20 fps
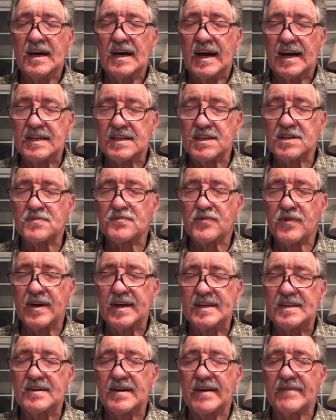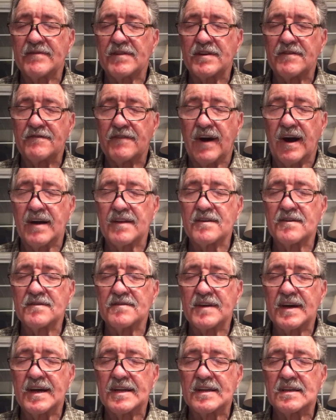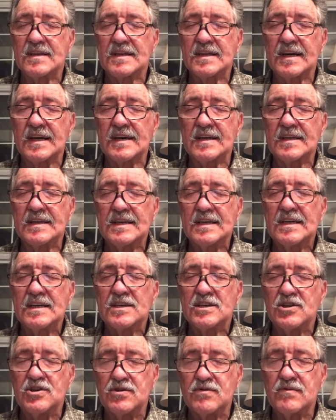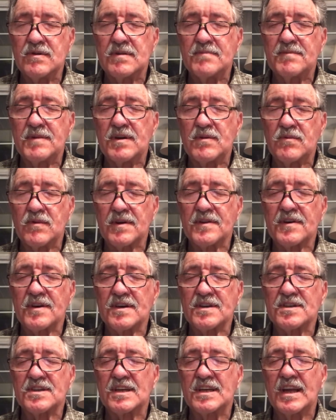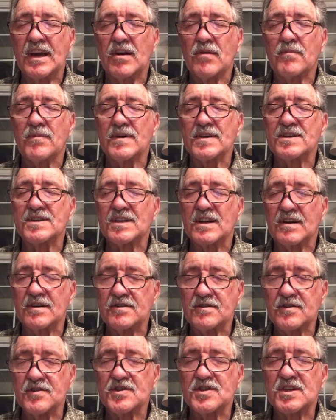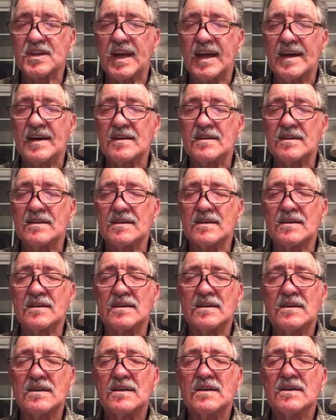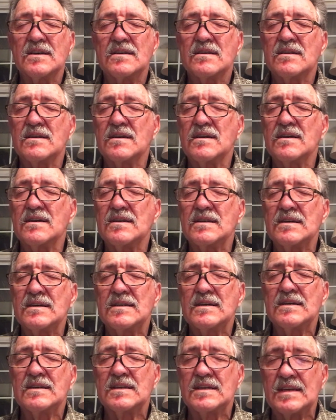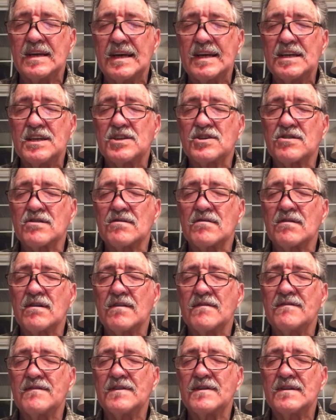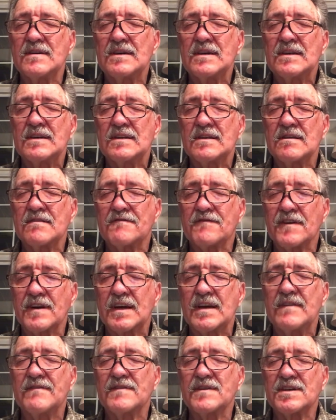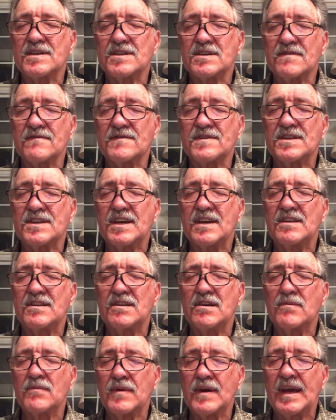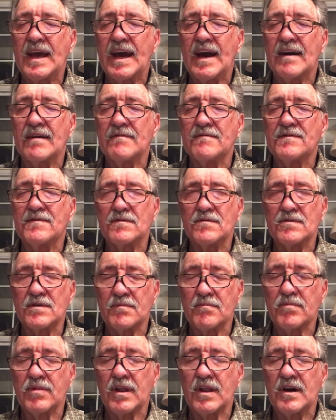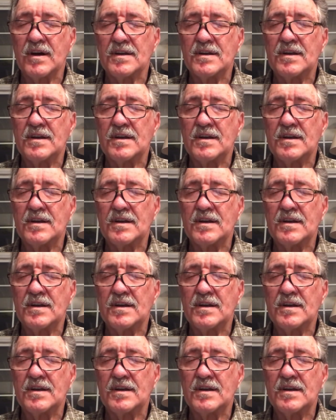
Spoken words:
I just pray, dear Heavenly Father, that you would be with us and help us to understand the nature of the forgiveness of sin that we have through the blood